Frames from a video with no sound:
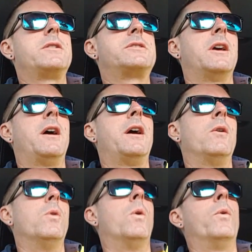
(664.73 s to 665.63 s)
it
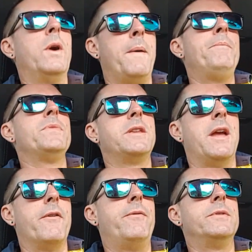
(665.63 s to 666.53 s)
or
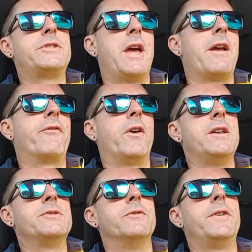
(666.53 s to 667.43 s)
tag
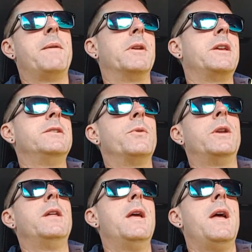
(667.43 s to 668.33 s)
friends or family into it.